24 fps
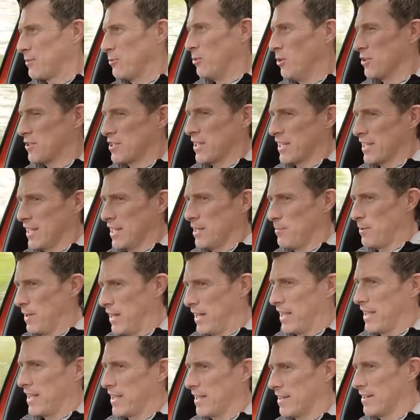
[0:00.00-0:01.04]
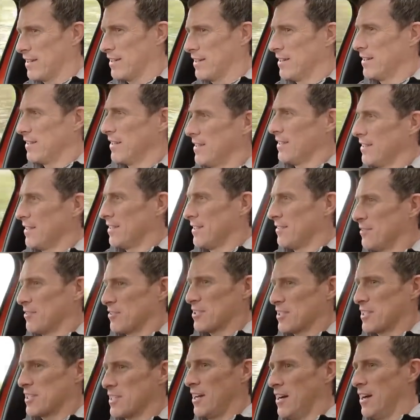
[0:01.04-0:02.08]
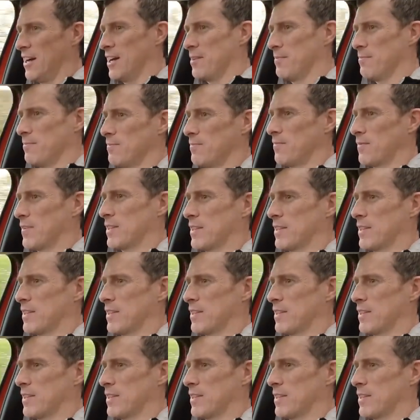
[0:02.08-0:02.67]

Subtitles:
What's it going to be? What's the time?